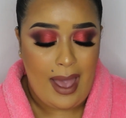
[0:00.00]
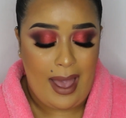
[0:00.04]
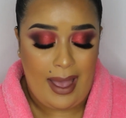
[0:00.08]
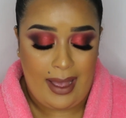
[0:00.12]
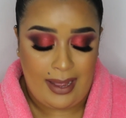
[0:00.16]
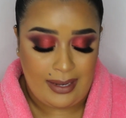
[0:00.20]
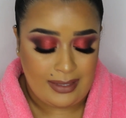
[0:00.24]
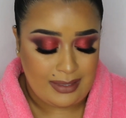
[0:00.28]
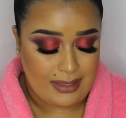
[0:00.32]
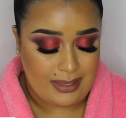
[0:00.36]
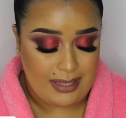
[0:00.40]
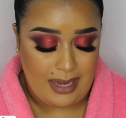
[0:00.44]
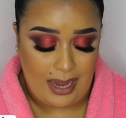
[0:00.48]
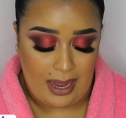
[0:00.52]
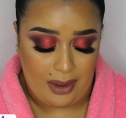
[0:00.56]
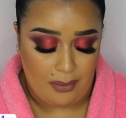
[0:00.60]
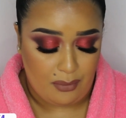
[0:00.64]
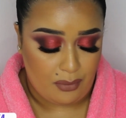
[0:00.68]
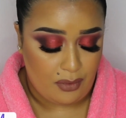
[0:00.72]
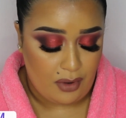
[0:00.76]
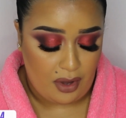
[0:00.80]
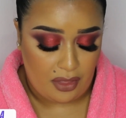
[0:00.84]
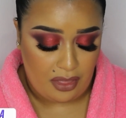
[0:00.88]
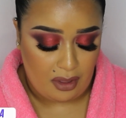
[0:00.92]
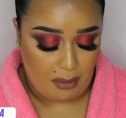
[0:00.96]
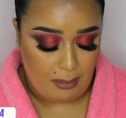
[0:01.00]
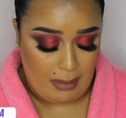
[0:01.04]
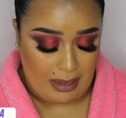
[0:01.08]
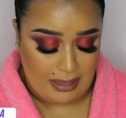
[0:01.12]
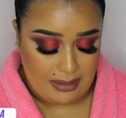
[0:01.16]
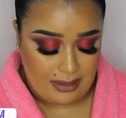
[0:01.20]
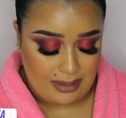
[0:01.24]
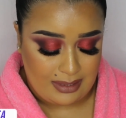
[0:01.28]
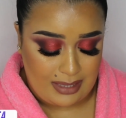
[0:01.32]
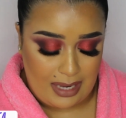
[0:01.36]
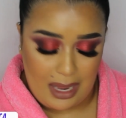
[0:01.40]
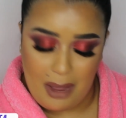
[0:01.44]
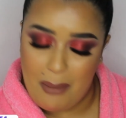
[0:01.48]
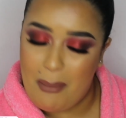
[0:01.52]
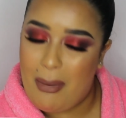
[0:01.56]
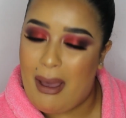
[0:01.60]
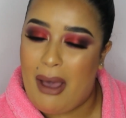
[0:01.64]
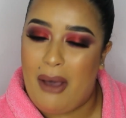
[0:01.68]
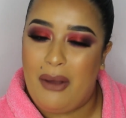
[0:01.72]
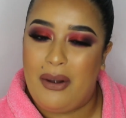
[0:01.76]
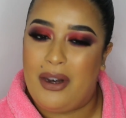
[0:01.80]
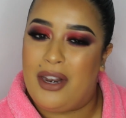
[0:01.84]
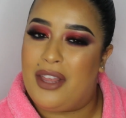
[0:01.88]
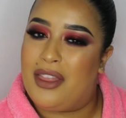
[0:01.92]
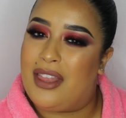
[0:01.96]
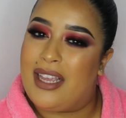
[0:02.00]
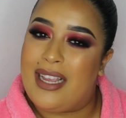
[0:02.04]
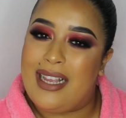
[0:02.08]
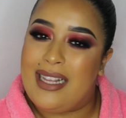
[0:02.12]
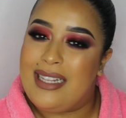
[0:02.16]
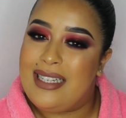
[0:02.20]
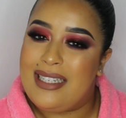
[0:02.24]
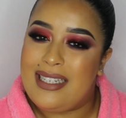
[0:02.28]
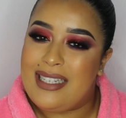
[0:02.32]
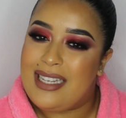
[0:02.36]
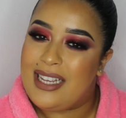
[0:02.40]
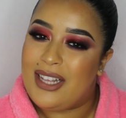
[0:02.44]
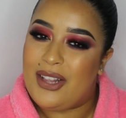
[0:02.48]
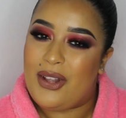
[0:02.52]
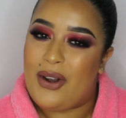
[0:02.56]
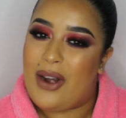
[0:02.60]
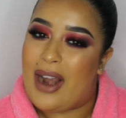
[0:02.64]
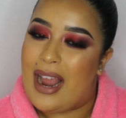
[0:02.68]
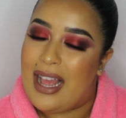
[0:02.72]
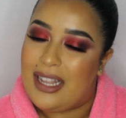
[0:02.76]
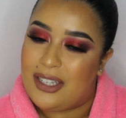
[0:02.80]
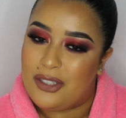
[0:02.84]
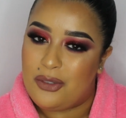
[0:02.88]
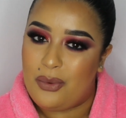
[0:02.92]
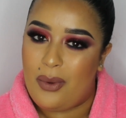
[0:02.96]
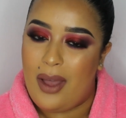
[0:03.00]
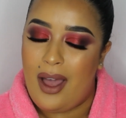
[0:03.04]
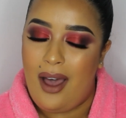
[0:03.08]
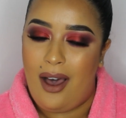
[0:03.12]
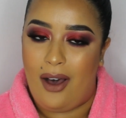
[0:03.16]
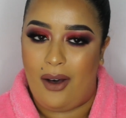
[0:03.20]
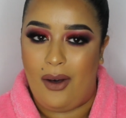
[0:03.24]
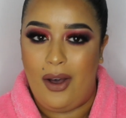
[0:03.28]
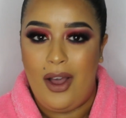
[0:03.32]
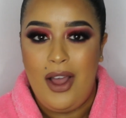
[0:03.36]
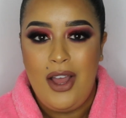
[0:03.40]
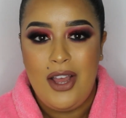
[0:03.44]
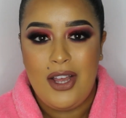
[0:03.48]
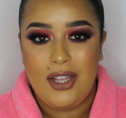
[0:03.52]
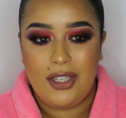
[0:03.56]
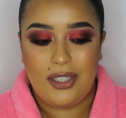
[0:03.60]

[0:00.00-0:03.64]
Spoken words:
and yeah, nothing bad to say about the concealer as well.